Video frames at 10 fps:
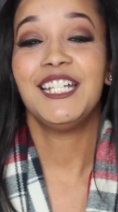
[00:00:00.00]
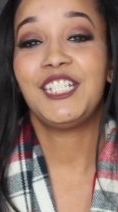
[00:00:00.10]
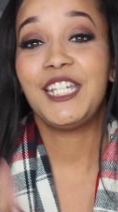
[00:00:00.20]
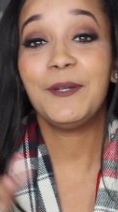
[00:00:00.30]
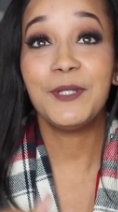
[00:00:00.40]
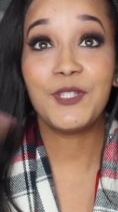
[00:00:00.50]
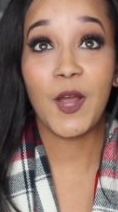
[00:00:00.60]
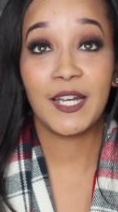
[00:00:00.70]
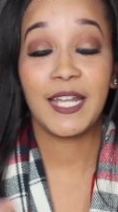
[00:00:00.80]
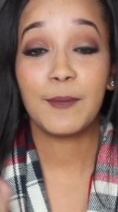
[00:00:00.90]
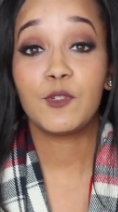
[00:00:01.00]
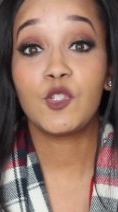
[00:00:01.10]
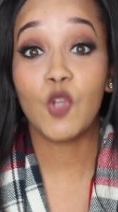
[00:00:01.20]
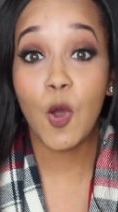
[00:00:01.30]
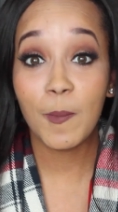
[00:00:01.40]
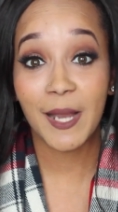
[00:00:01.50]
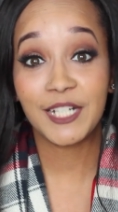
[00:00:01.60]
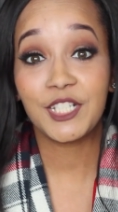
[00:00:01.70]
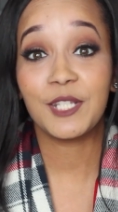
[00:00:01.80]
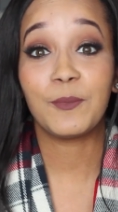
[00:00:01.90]
She was talking to him so
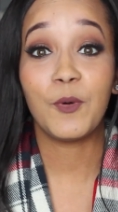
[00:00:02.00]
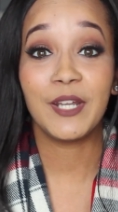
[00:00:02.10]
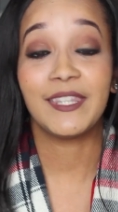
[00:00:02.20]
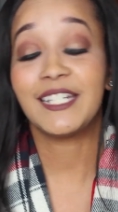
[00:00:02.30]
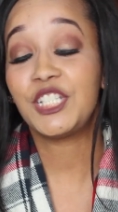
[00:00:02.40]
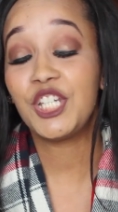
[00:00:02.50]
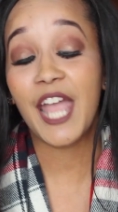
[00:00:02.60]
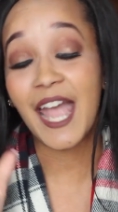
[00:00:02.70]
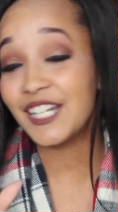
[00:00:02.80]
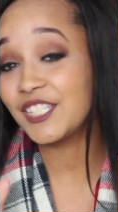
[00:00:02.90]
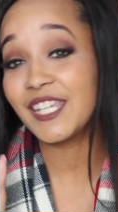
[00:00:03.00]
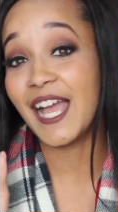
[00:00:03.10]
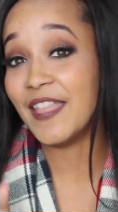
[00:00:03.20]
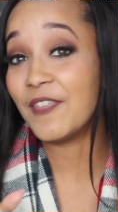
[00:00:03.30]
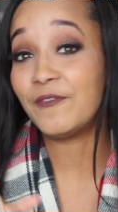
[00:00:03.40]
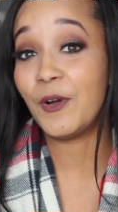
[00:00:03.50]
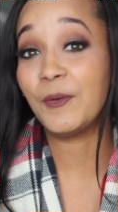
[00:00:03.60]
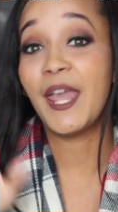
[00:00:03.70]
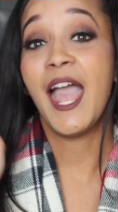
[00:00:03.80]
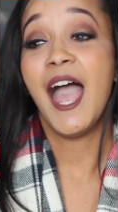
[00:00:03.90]
much to the point that she actually got on the
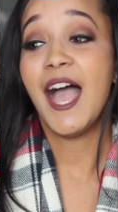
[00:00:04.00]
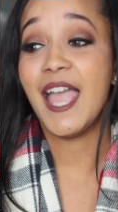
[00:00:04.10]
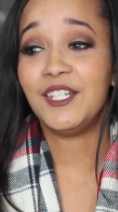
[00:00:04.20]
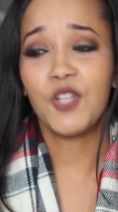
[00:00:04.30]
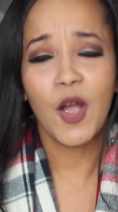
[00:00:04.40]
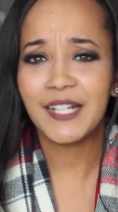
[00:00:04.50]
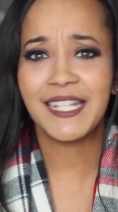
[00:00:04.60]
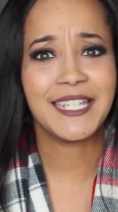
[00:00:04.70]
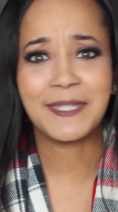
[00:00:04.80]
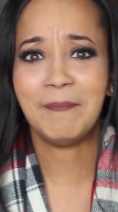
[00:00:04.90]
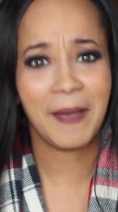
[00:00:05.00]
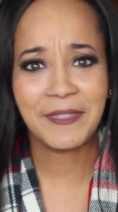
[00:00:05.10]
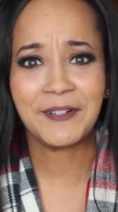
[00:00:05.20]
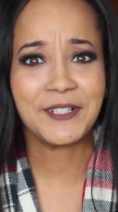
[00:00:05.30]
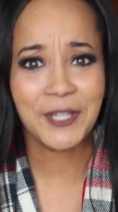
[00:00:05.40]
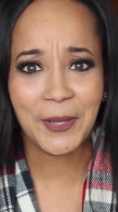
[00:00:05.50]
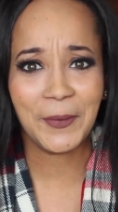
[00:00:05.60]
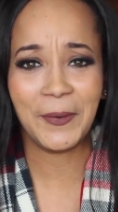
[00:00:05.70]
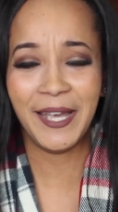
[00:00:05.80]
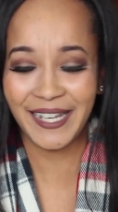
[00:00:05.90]
phone and talked to his mother
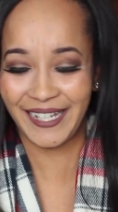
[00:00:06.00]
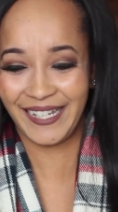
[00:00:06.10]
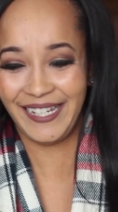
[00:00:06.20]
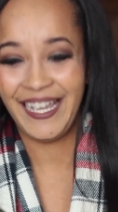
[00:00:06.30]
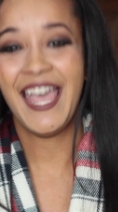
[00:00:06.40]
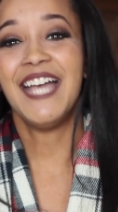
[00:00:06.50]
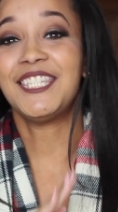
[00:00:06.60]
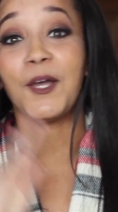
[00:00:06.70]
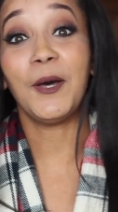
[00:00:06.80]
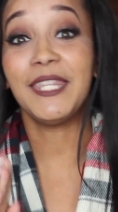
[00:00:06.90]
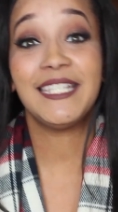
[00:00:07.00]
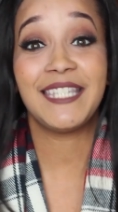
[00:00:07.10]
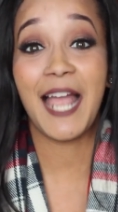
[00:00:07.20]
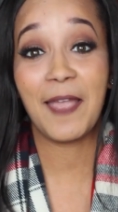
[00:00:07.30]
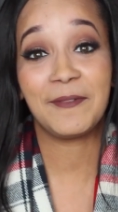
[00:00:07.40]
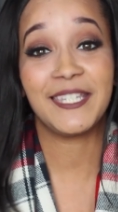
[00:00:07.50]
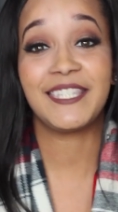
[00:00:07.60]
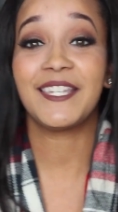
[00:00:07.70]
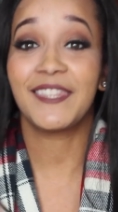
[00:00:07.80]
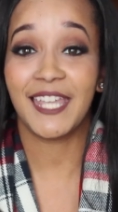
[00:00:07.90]
too. So all this time he's
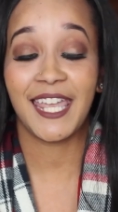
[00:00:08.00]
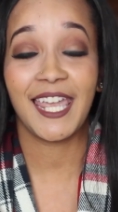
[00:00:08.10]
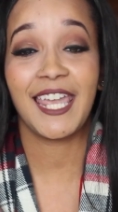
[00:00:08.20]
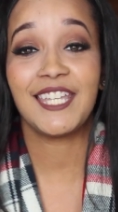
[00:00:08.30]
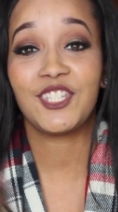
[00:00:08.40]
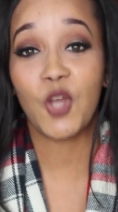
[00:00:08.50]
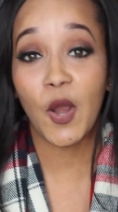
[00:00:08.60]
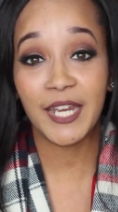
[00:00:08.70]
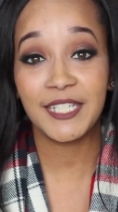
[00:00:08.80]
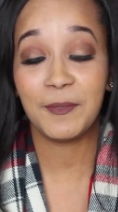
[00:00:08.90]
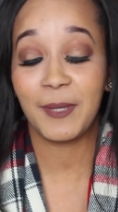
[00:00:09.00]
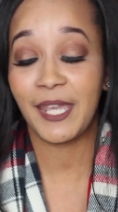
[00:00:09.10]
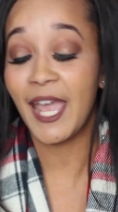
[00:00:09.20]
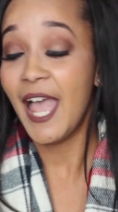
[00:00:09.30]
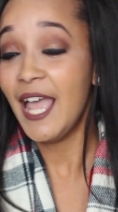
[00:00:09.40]
still thinking he's talking to me.